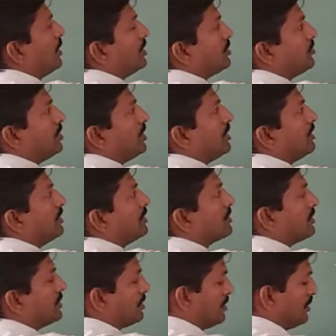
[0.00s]
us
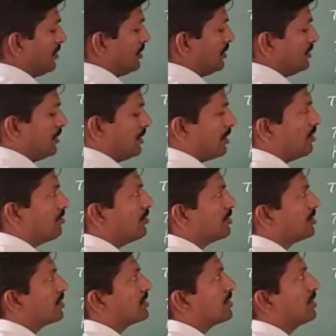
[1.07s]
discuss the general
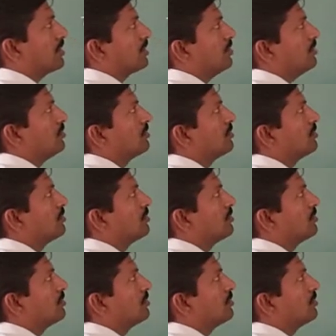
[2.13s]
features here now,